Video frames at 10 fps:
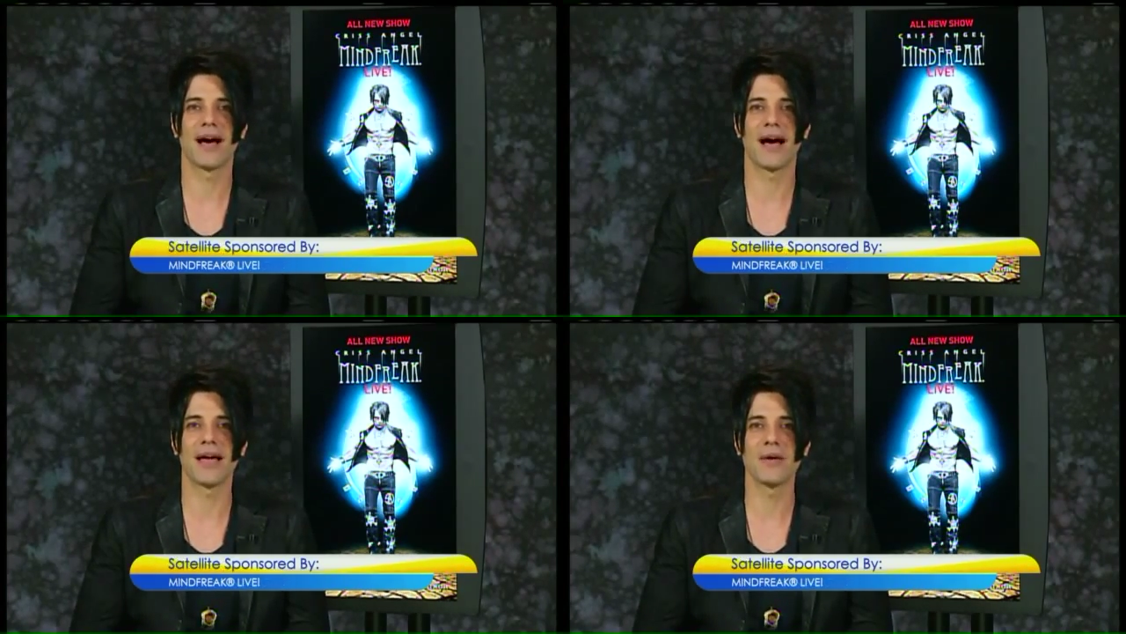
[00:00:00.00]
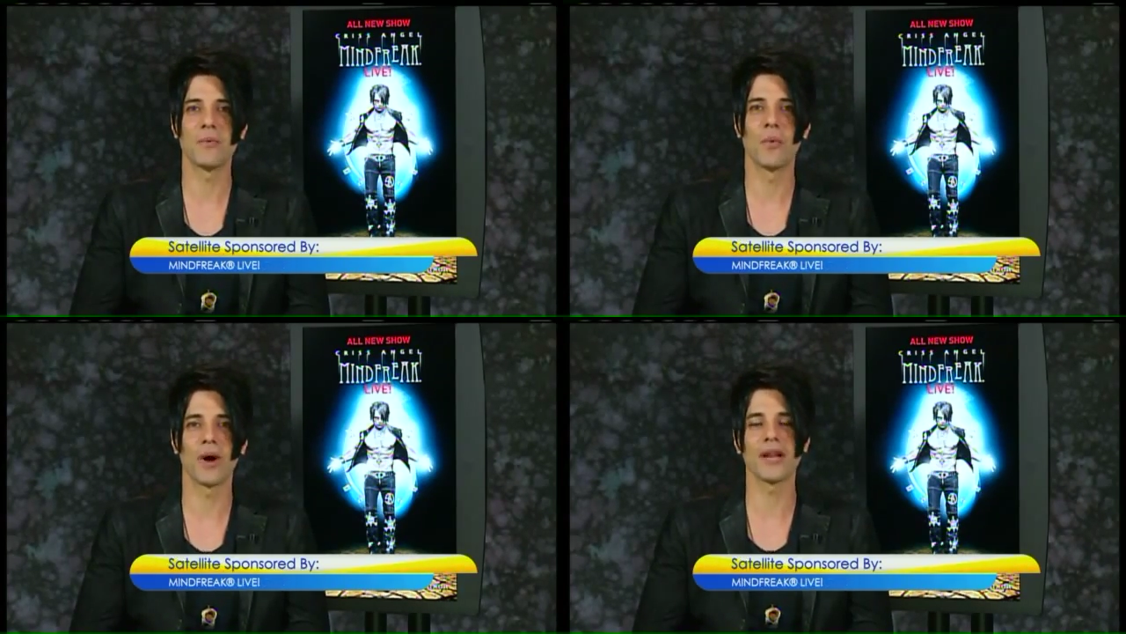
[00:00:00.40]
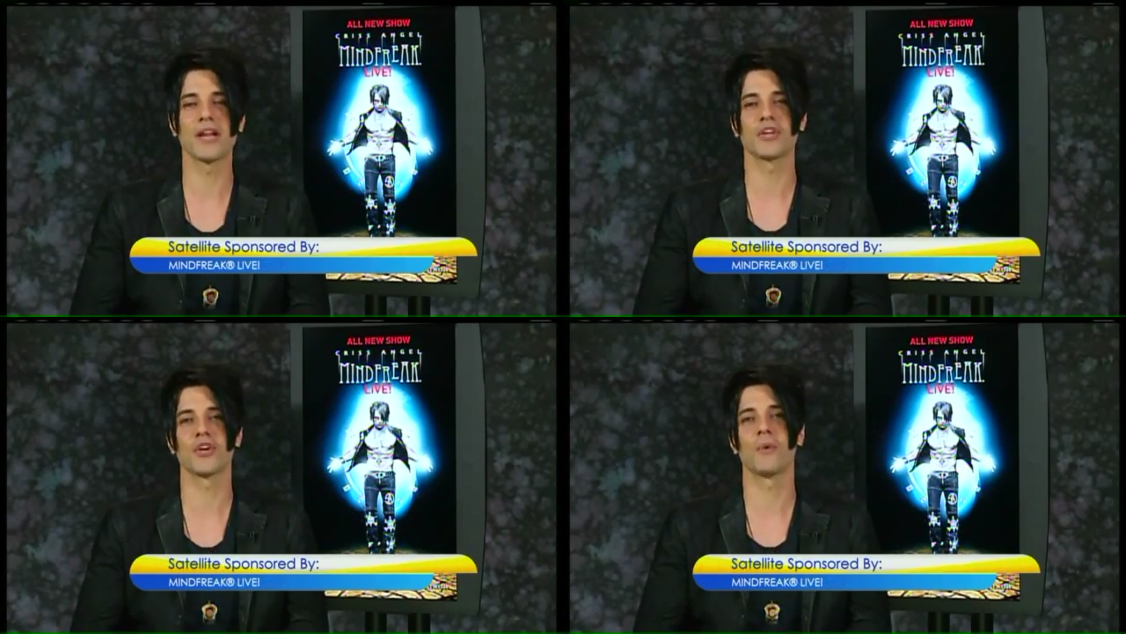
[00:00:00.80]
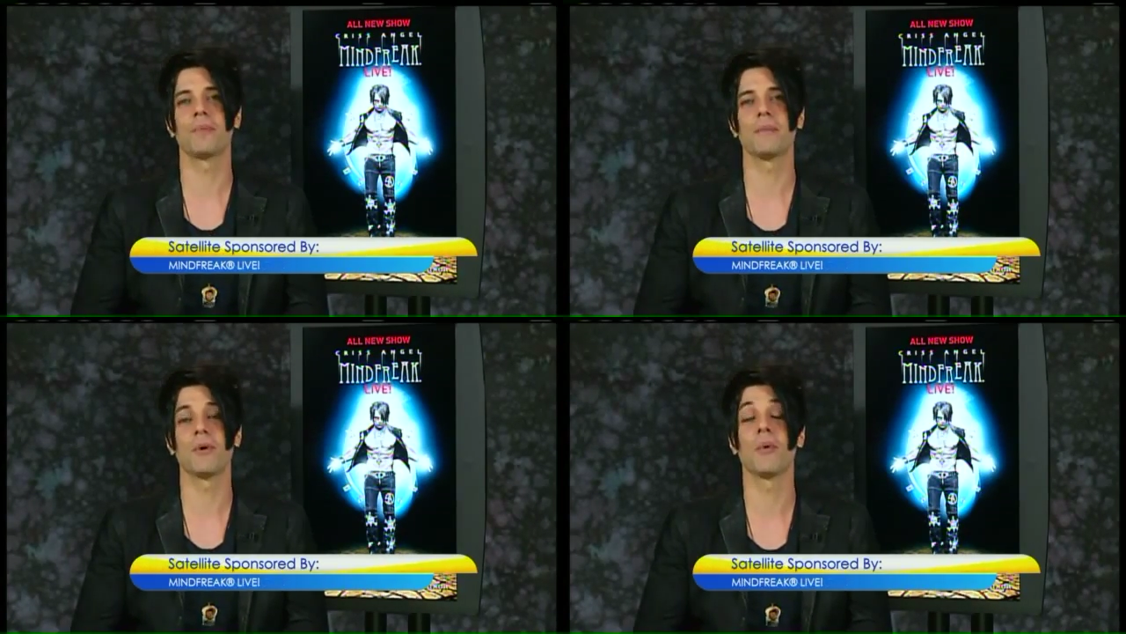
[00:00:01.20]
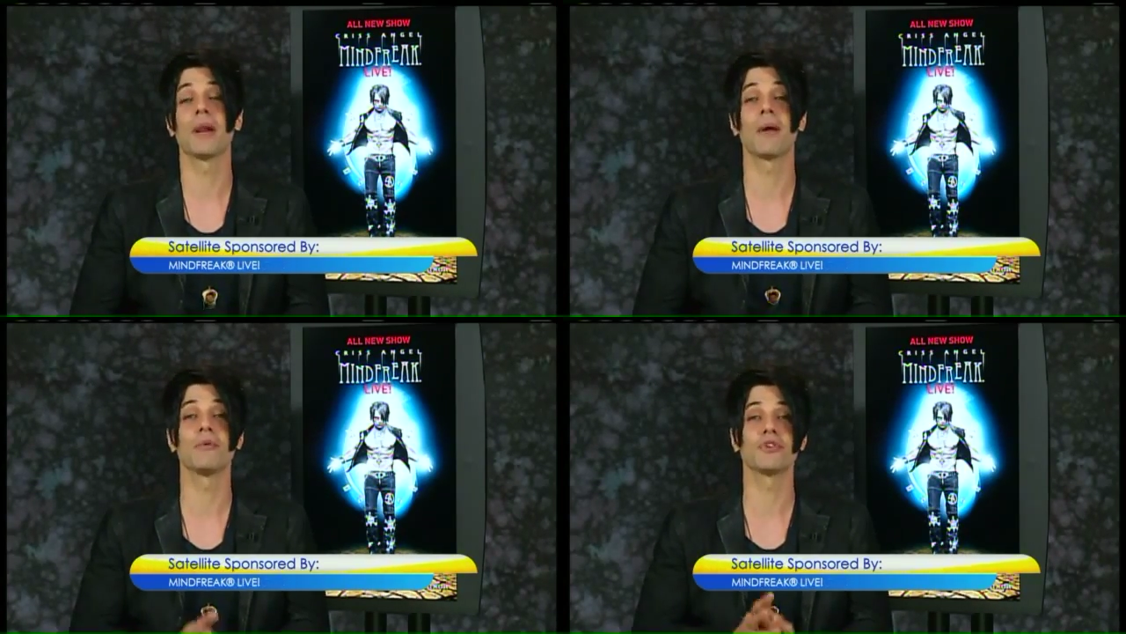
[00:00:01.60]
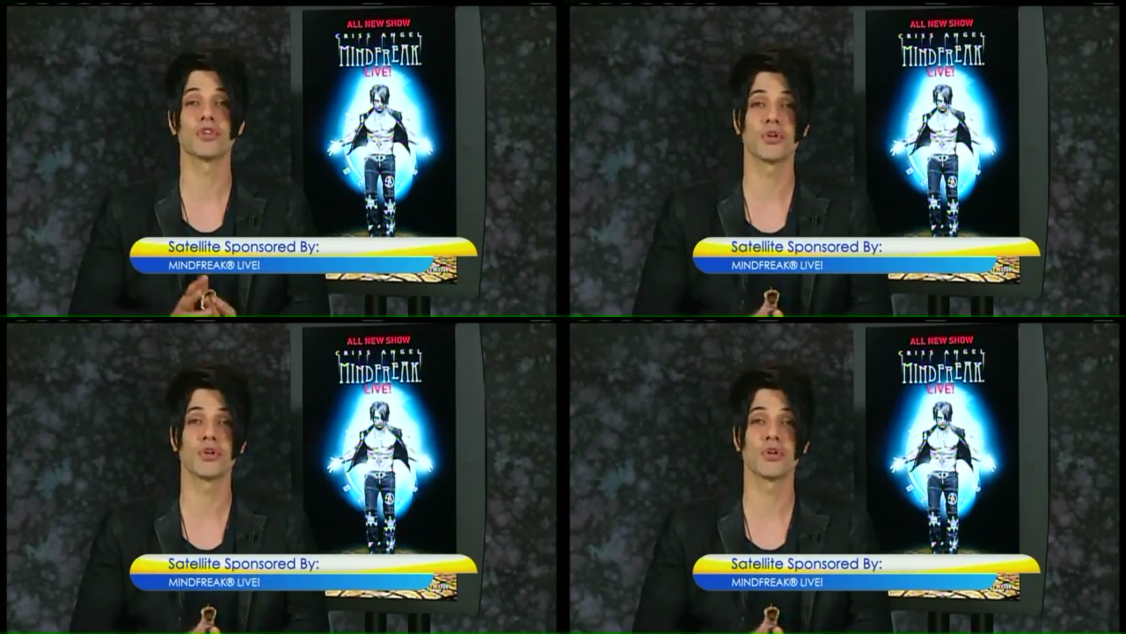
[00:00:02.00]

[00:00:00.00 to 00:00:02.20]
I wanted to show people what I was